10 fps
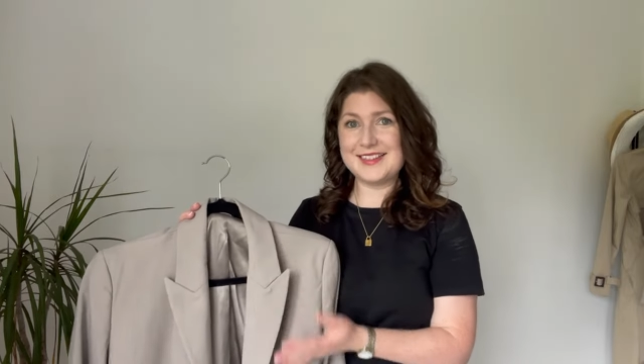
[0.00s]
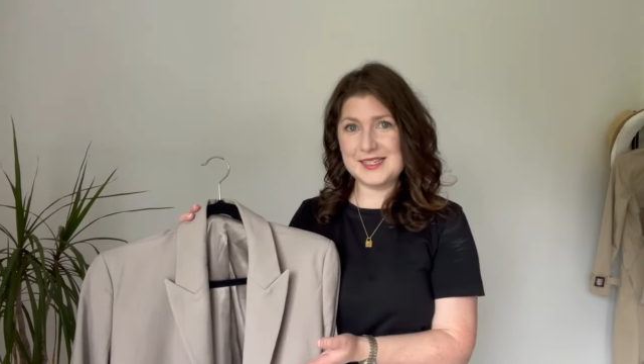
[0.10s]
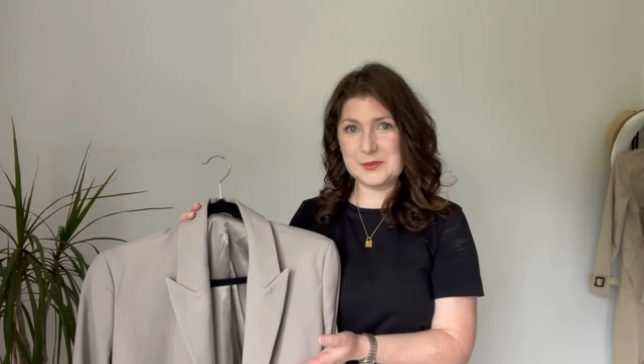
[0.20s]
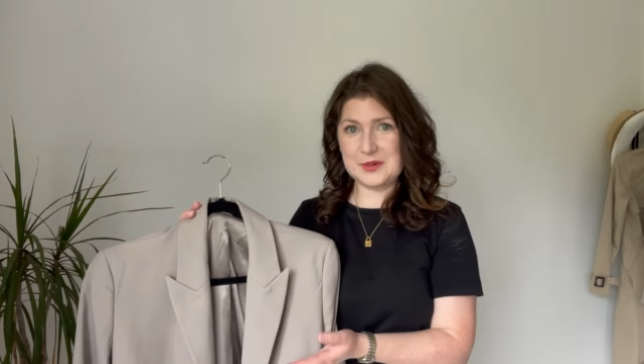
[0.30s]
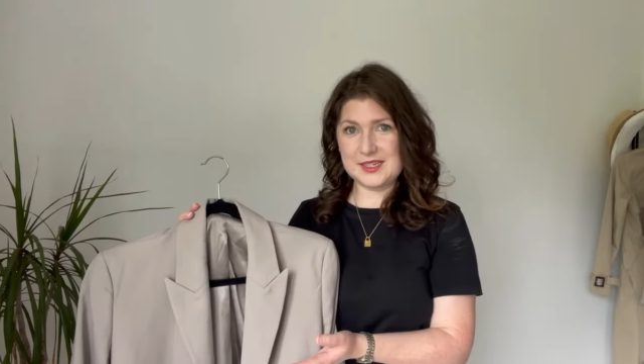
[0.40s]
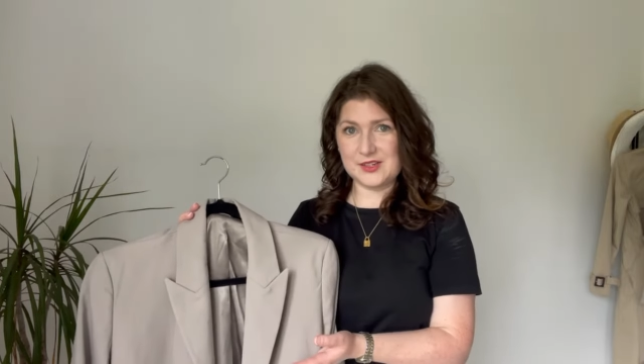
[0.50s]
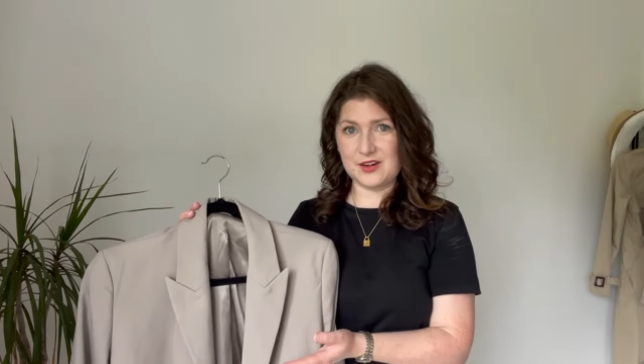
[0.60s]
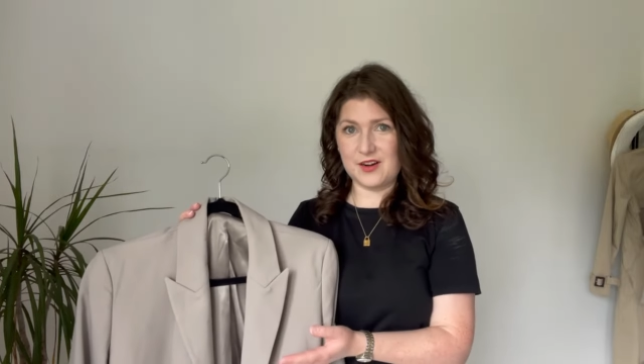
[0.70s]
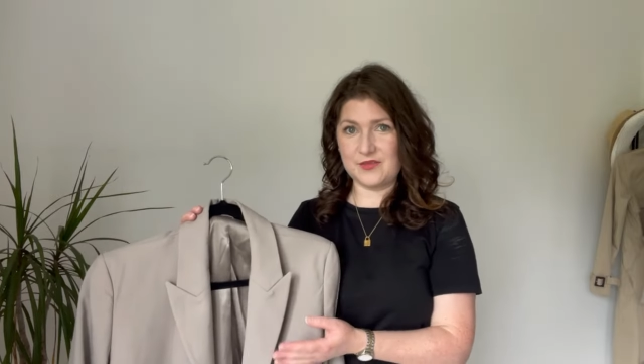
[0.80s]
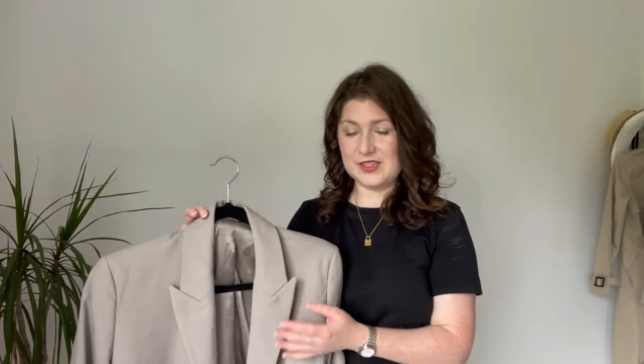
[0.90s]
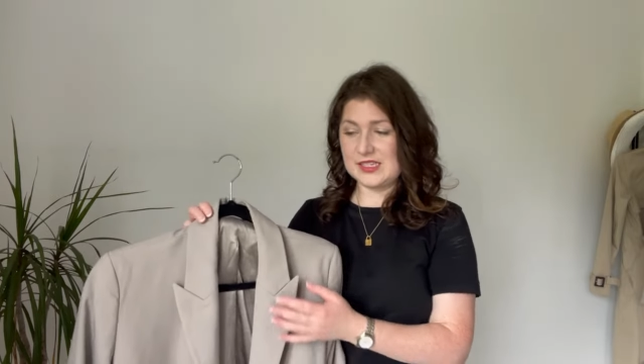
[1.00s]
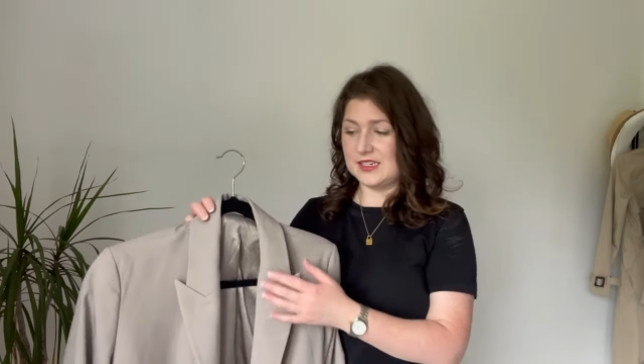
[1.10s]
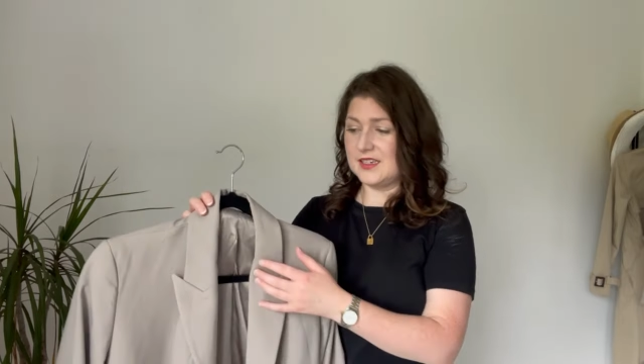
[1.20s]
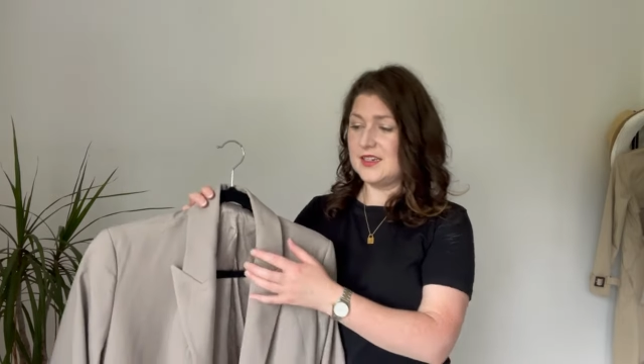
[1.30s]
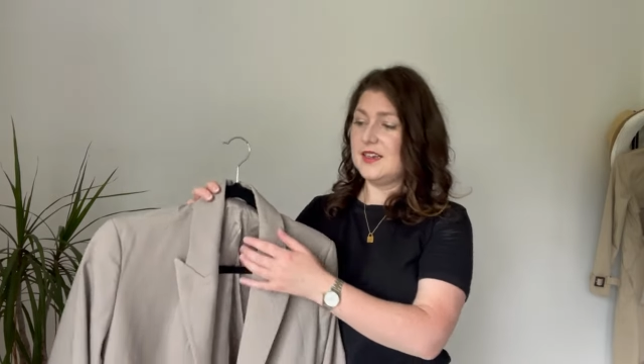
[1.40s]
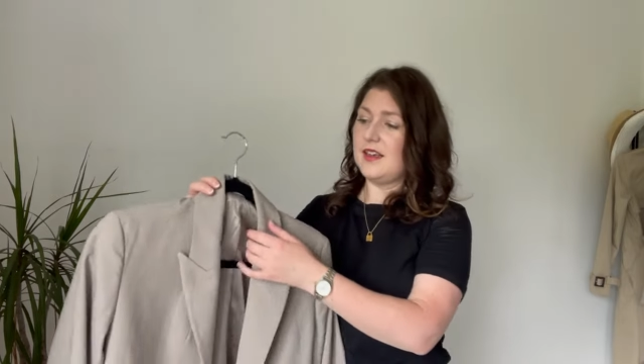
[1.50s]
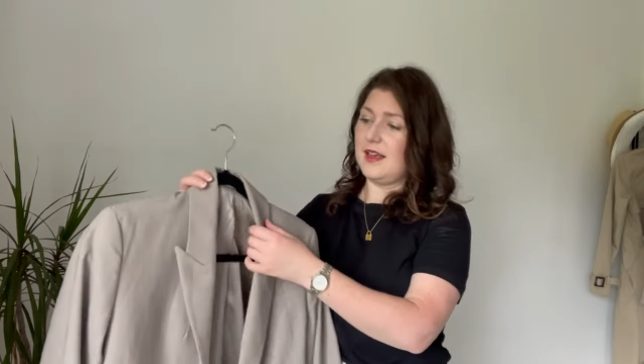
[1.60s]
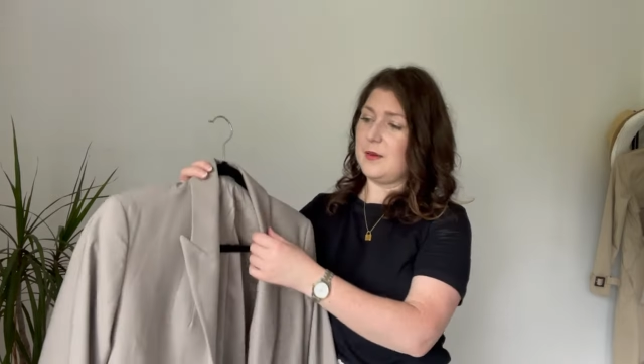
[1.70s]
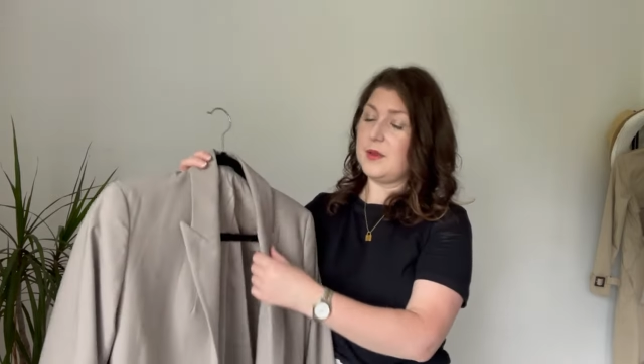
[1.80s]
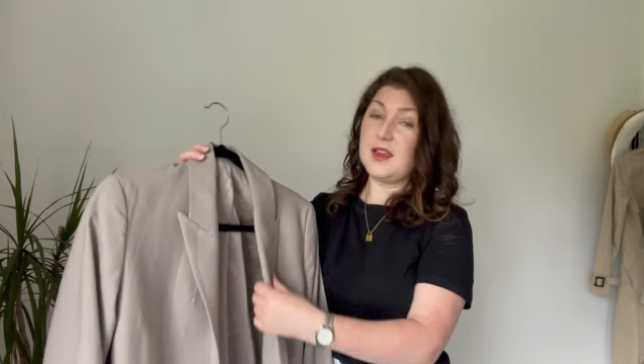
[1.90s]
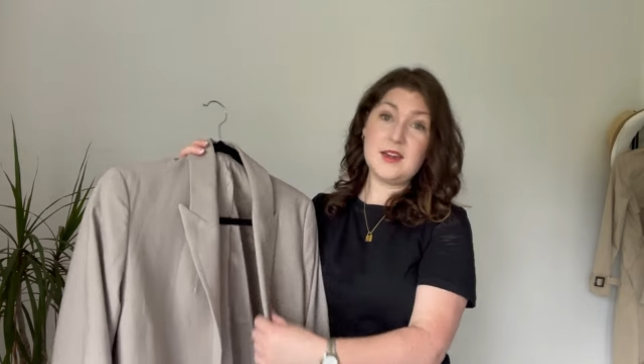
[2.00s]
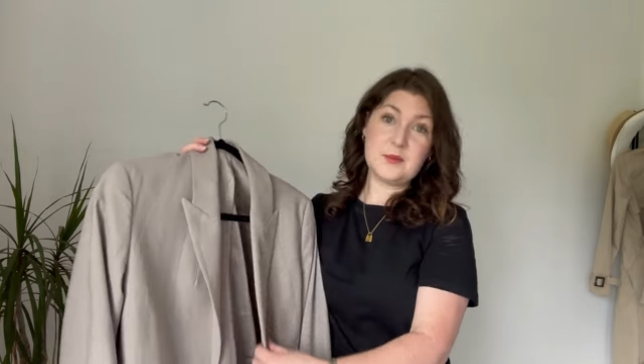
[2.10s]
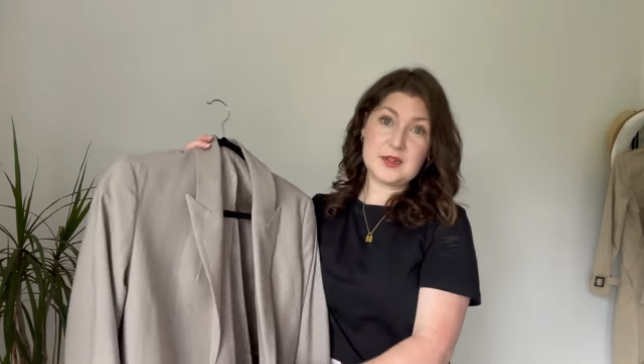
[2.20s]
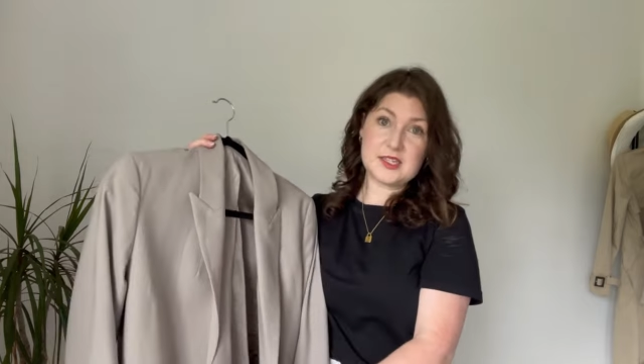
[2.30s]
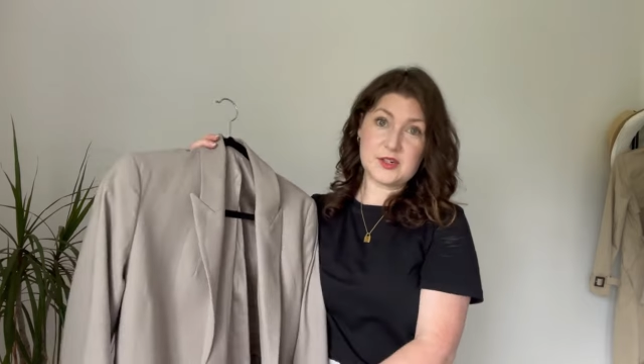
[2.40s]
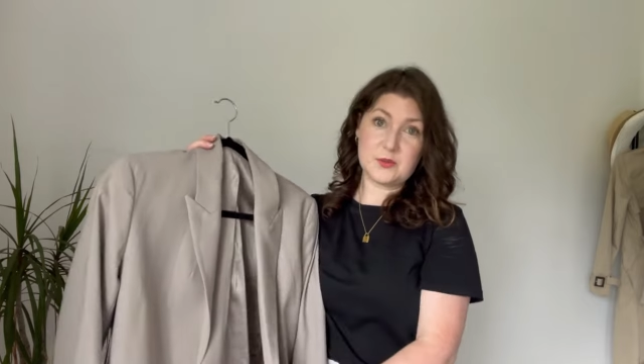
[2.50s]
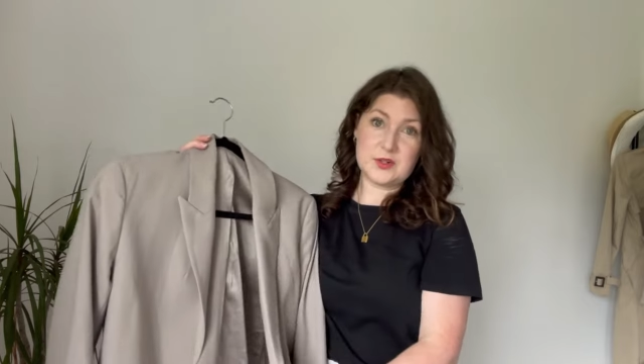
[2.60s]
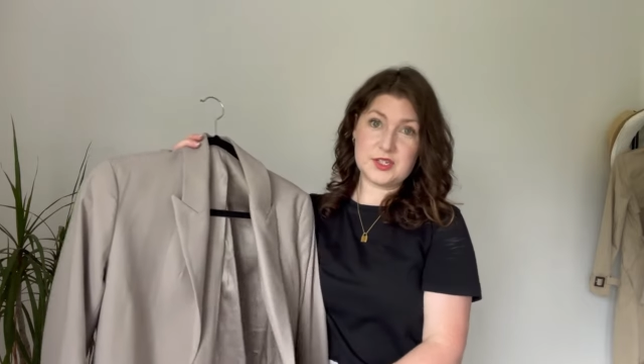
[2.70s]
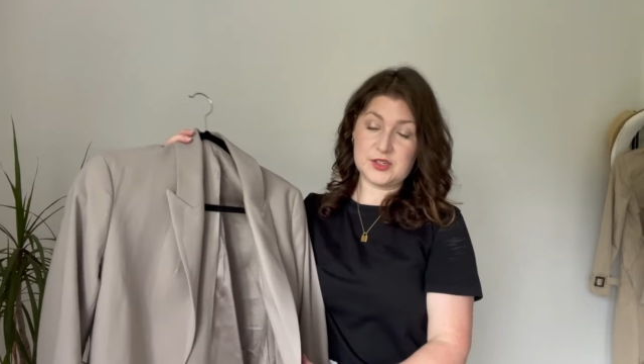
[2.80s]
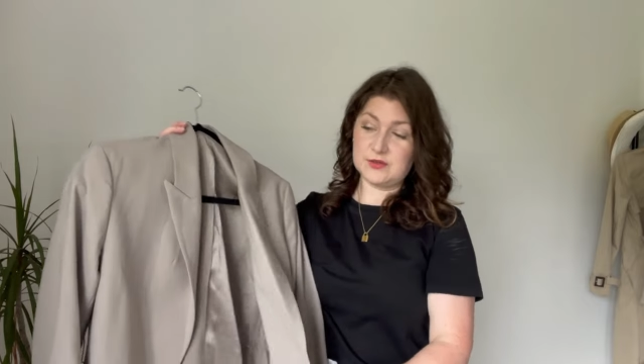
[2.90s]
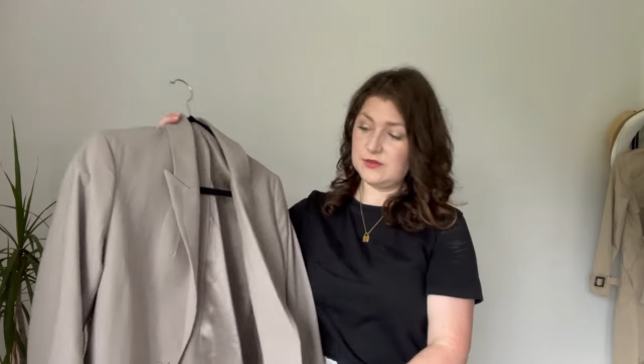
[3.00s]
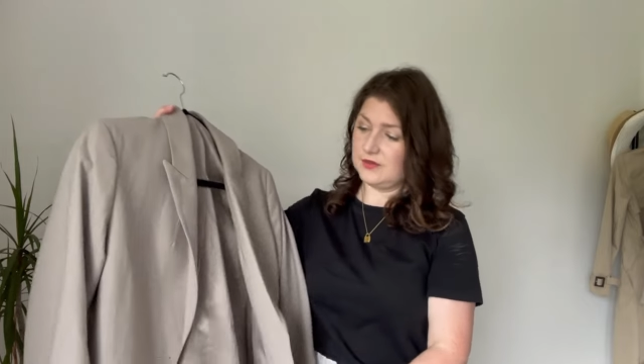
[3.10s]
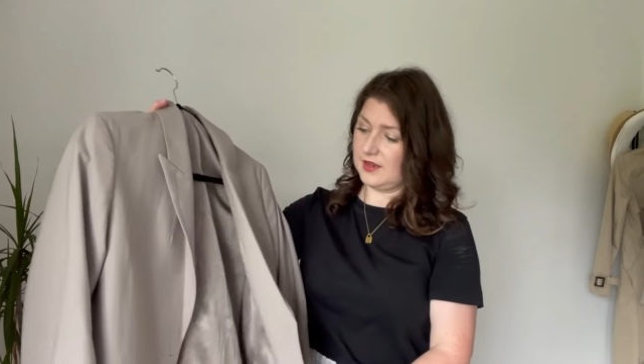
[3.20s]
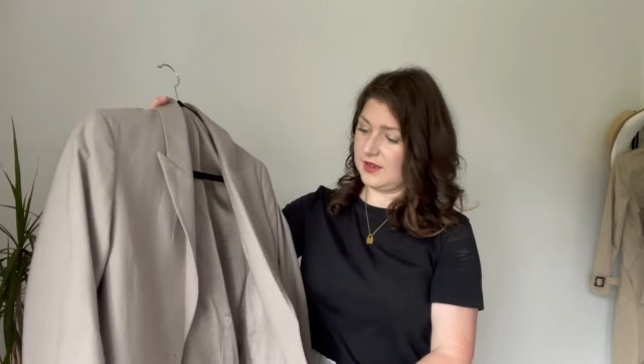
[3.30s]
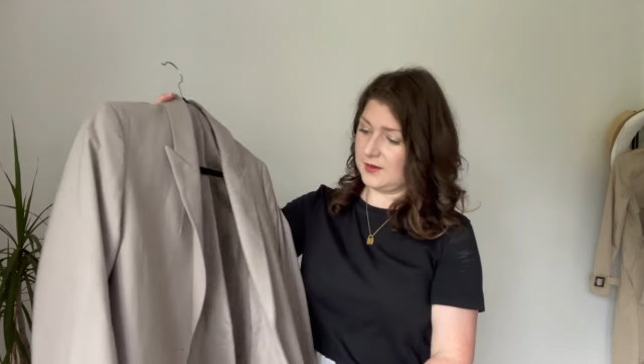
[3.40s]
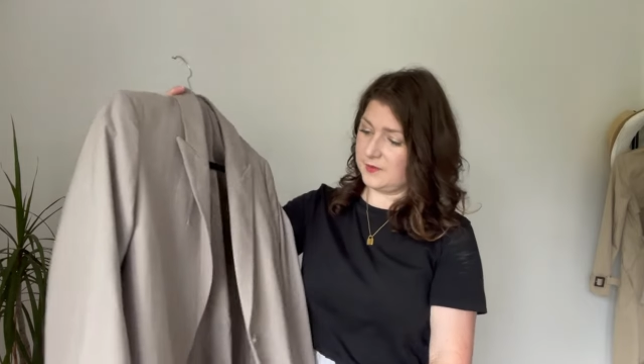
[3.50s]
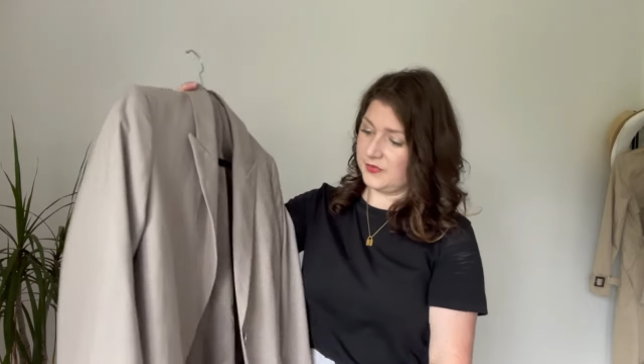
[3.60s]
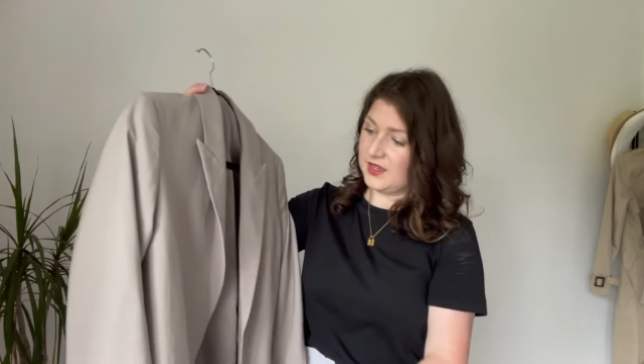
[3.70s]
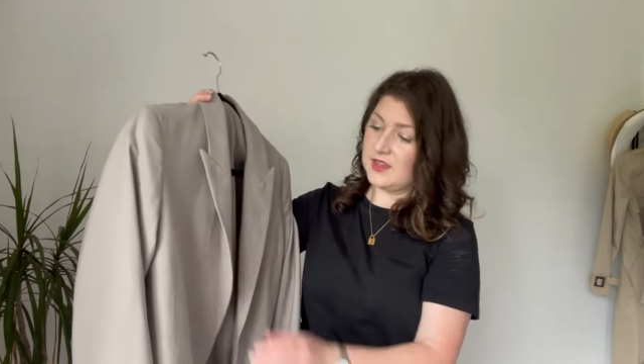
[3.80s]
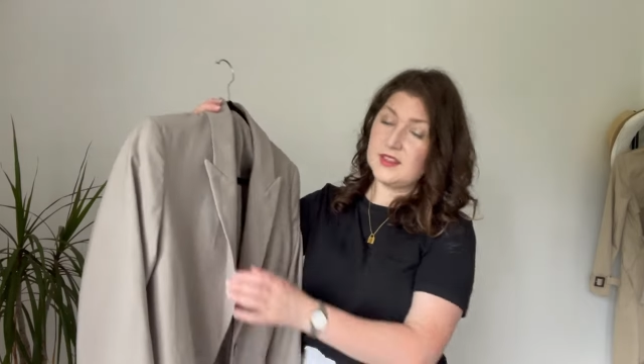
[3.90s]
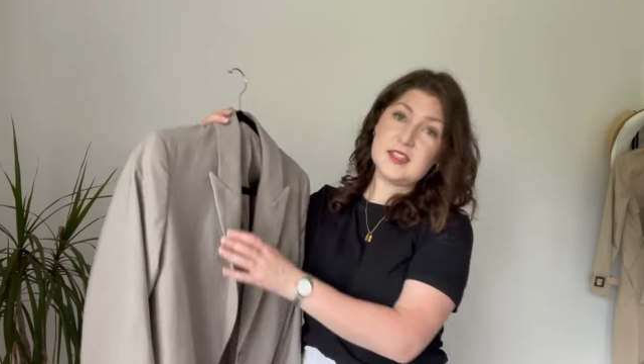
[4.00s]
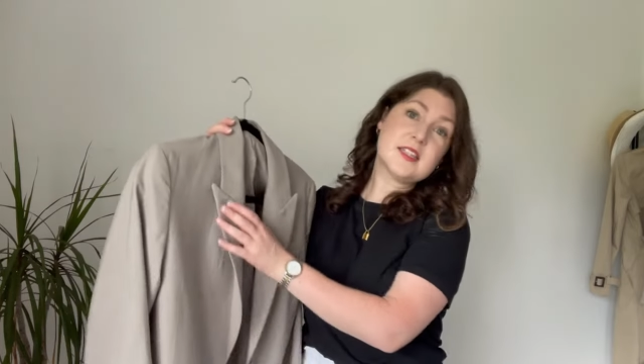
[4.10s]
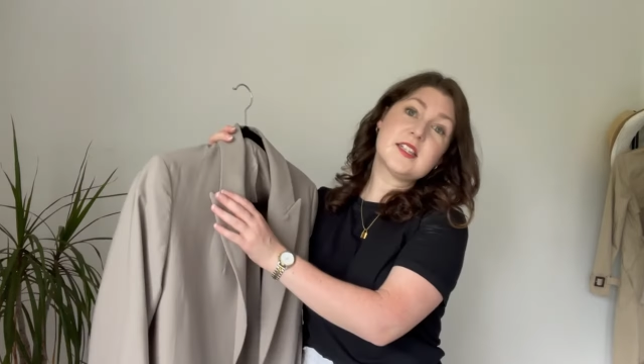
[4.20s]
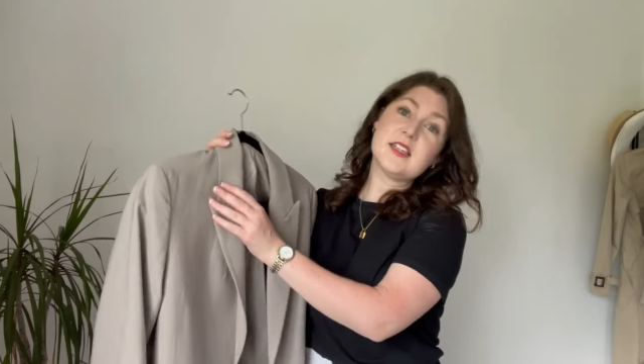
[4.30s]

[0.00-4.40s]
this blazer, obviously. Um, any blazer will do. Um, this